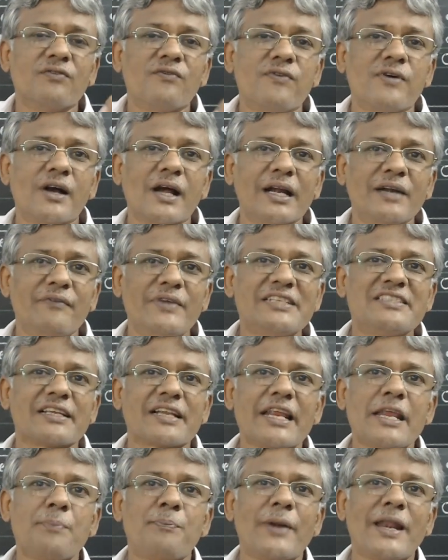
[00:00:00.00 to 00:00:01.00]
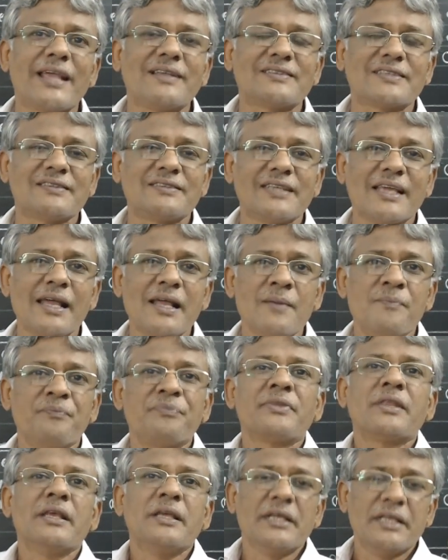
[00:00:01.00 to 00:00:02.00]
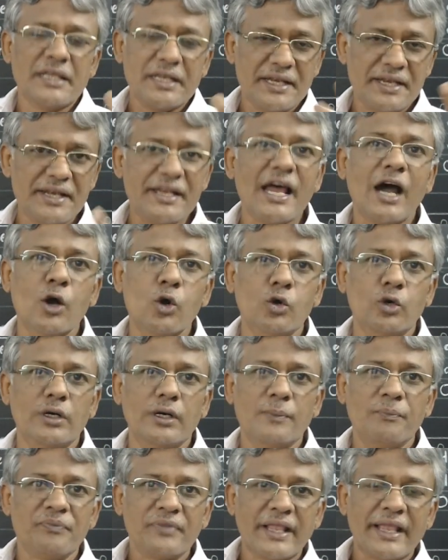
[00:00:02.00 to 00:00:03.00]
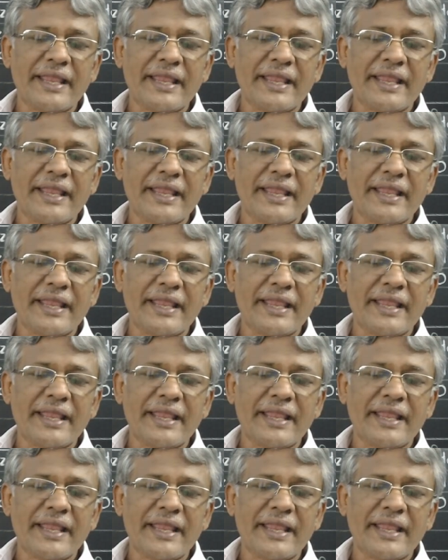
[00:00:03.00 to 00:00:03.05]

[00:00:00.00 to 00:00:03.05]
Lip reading: word which replaces a noun.